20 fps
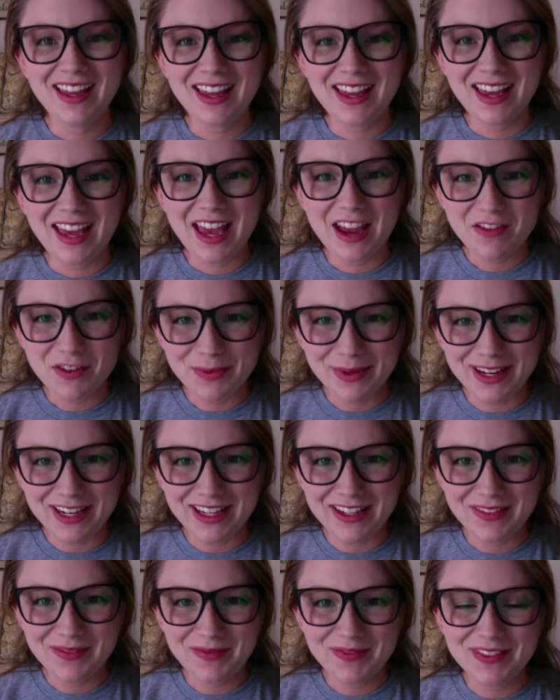Hey
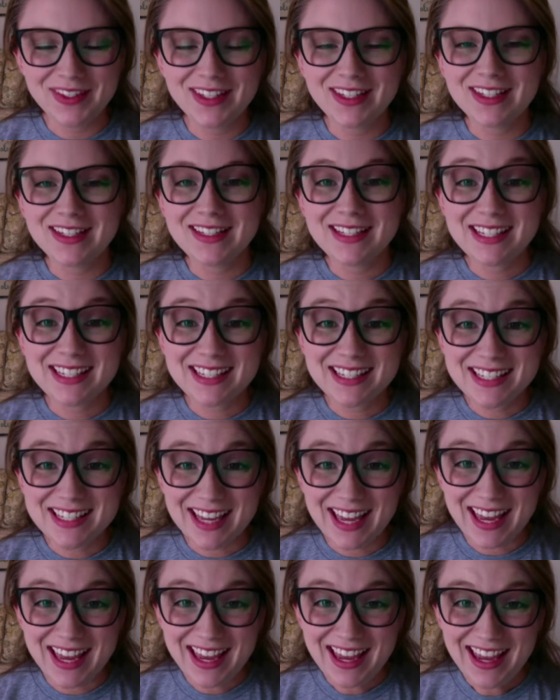everybody,
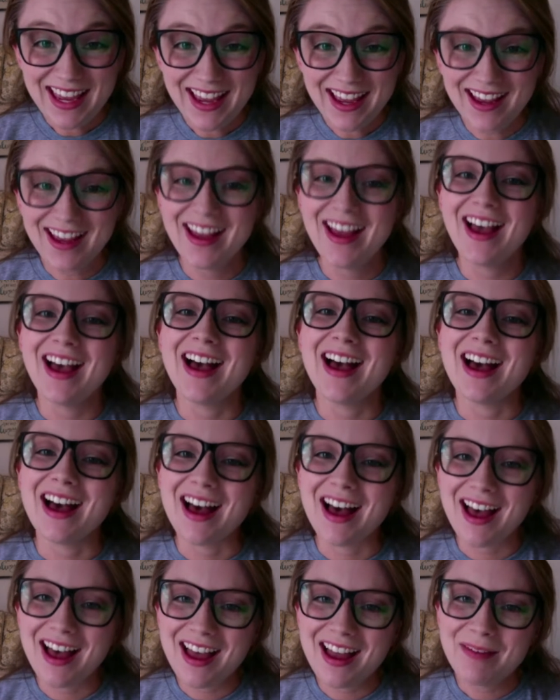today
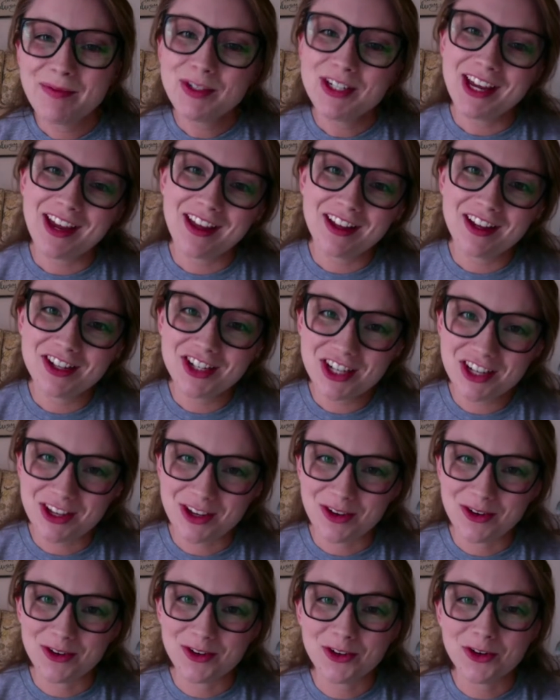I'm challenging
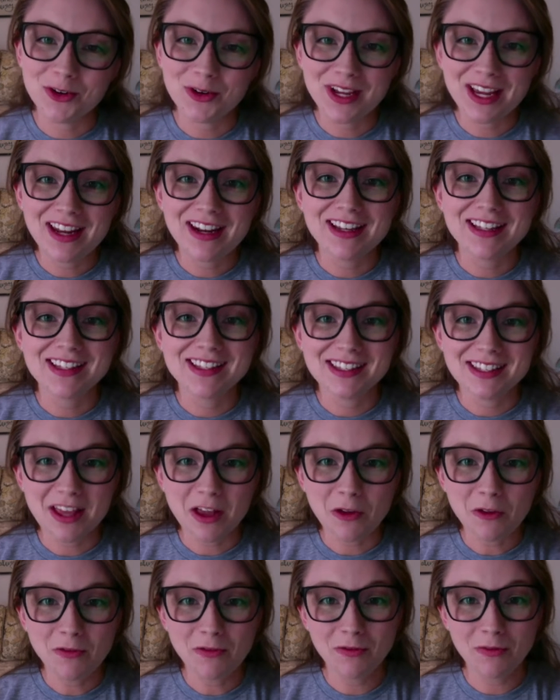you to create a
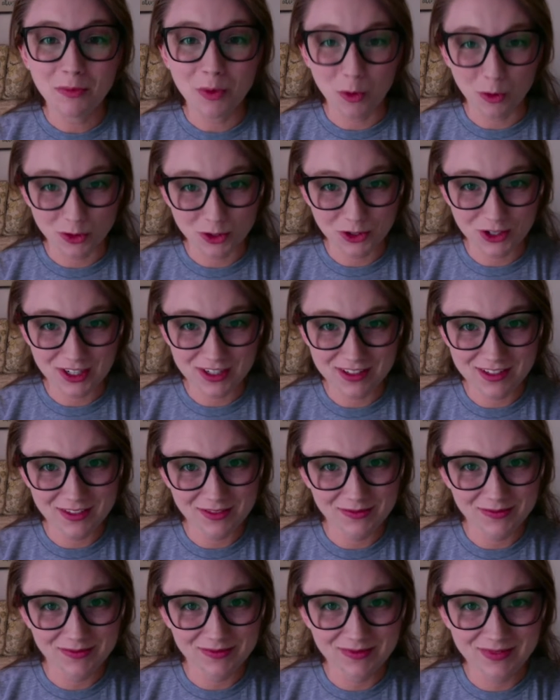self-portrait.
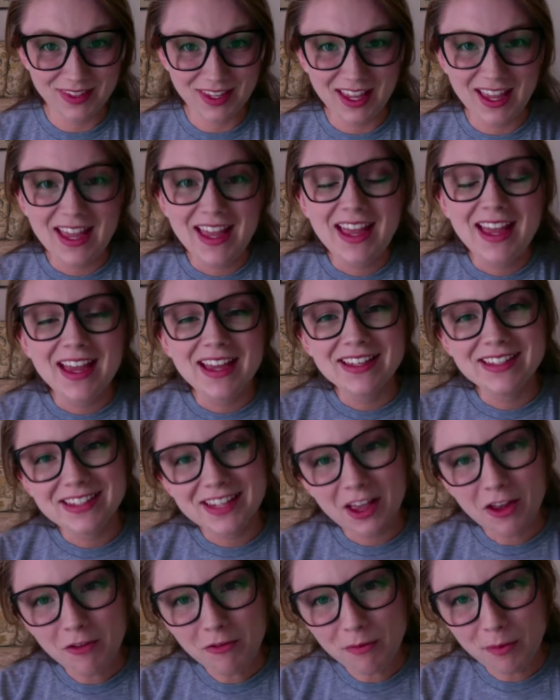A
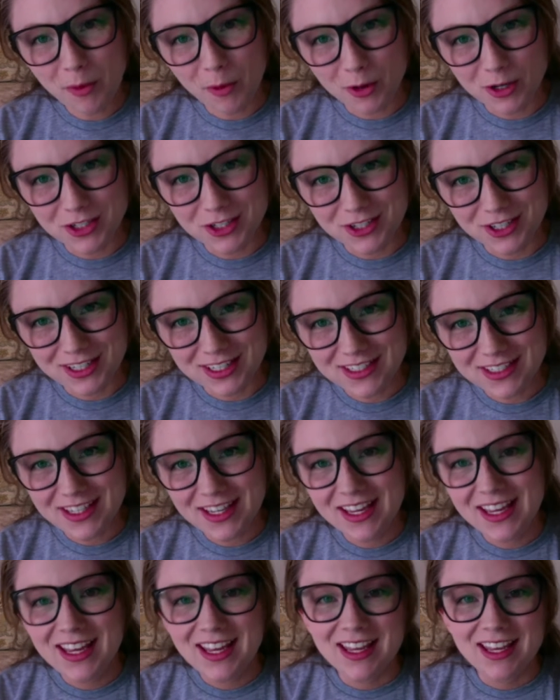self-portrait
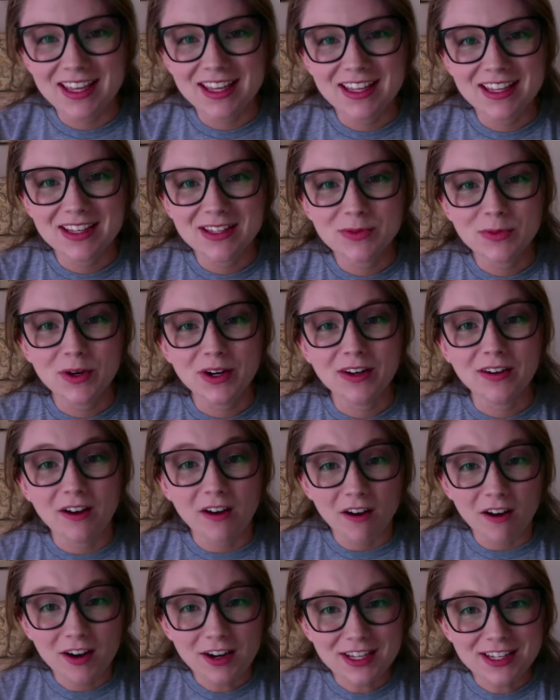is where an
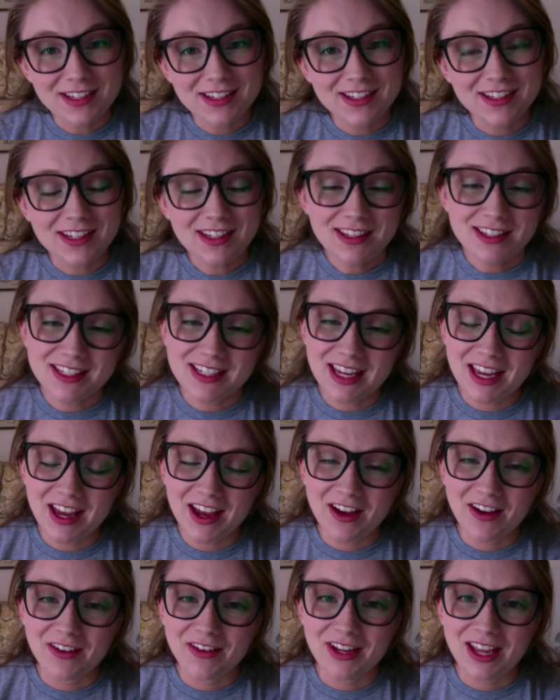artist sits
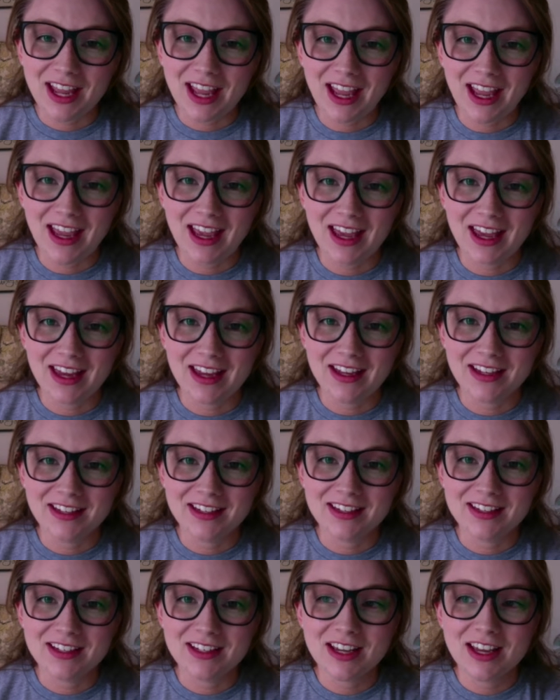down
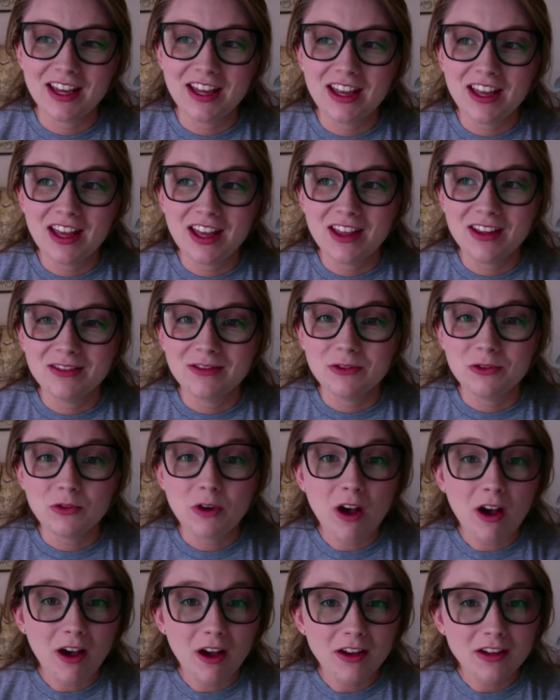and
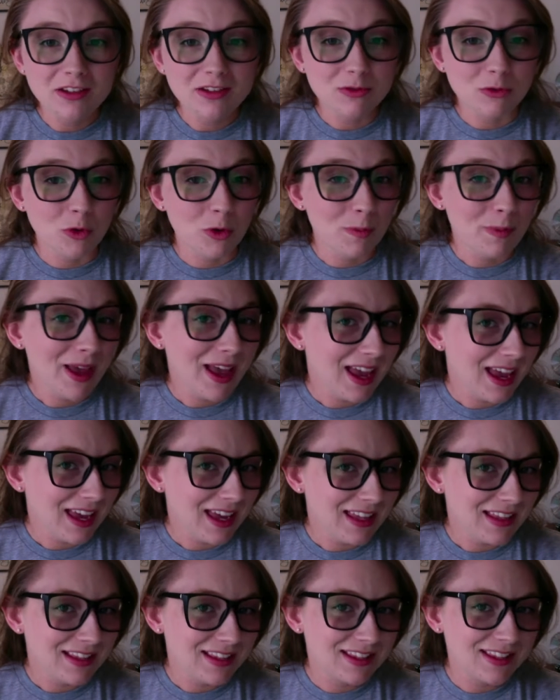draws or
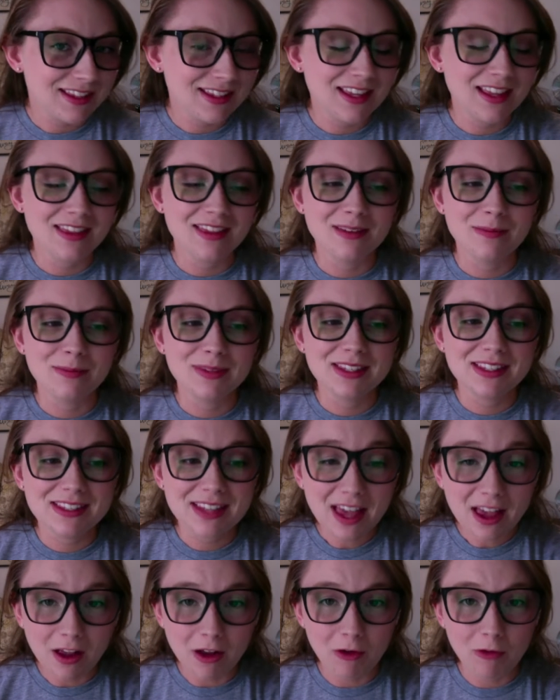paints
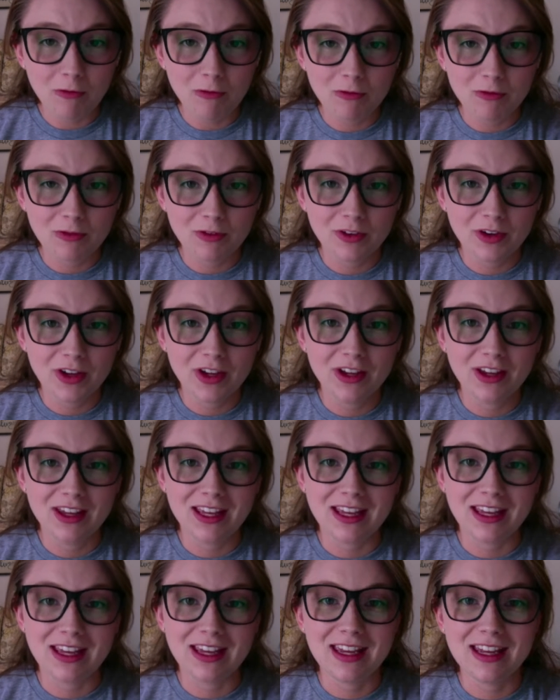themselves
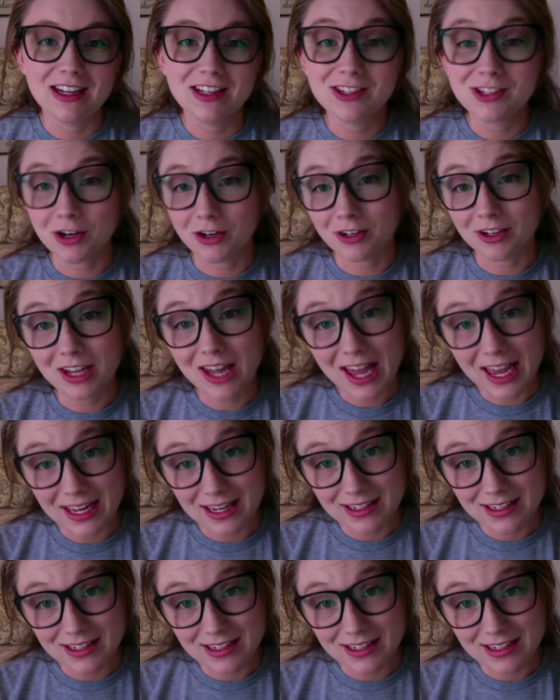in a certain light.